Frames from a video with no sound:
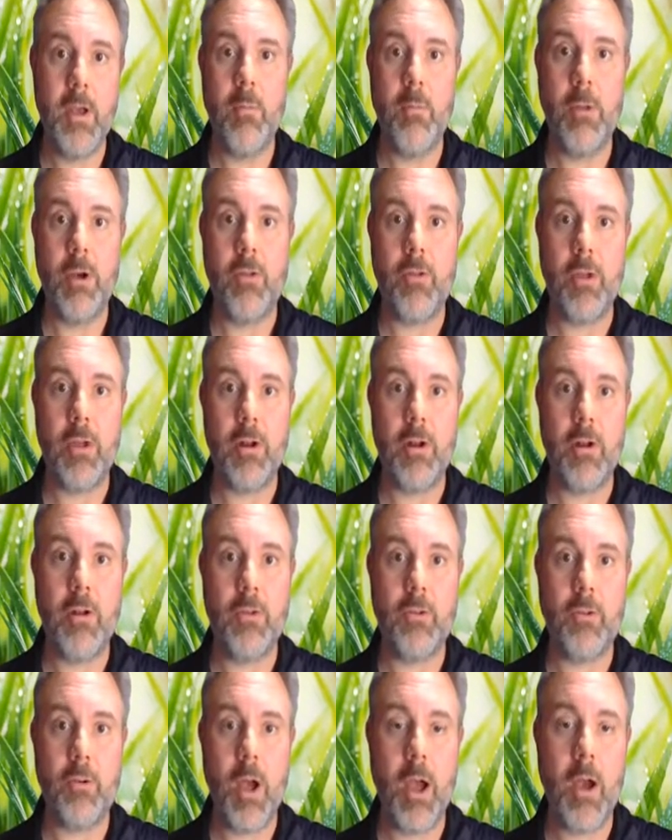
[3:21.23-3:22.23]
but then
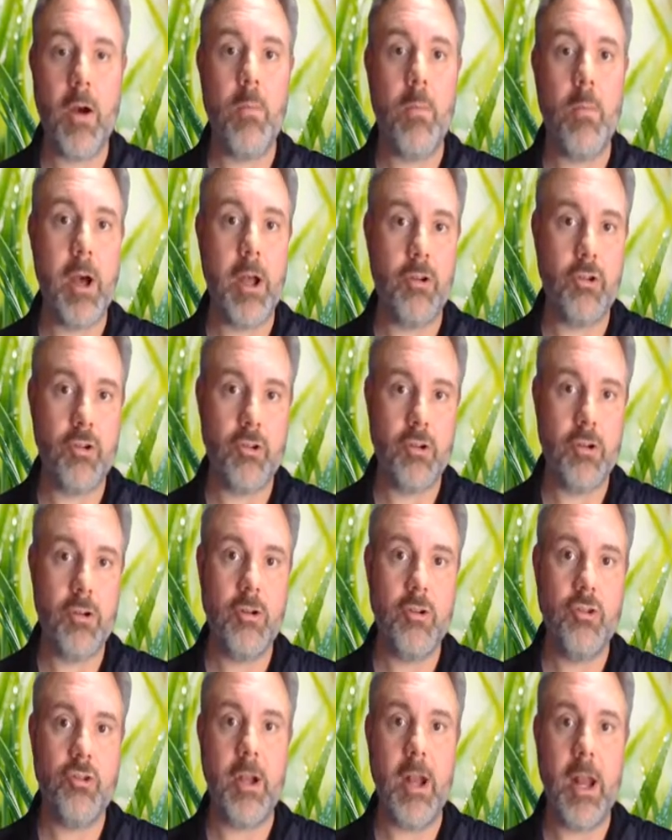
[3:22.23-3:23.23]
also how much
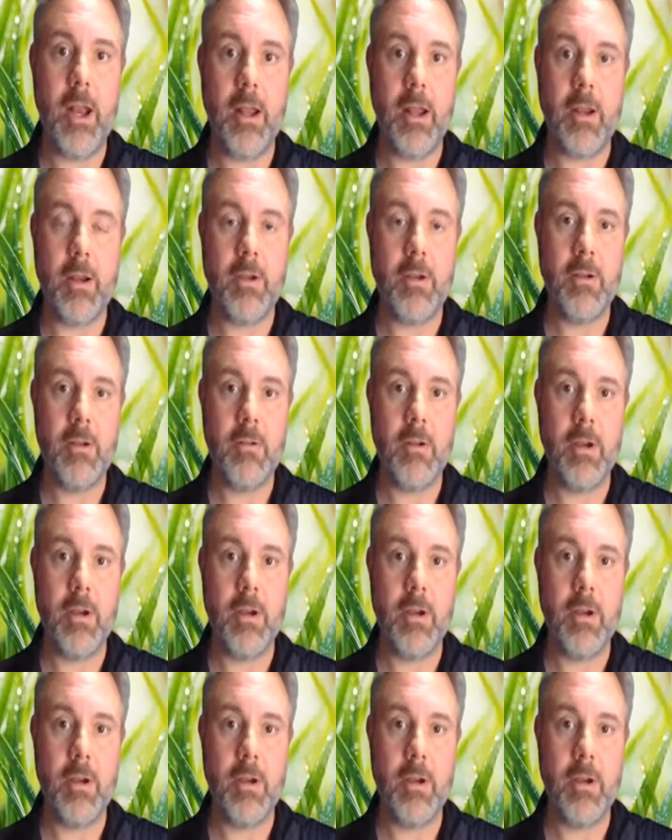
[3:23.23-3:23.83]
genetic,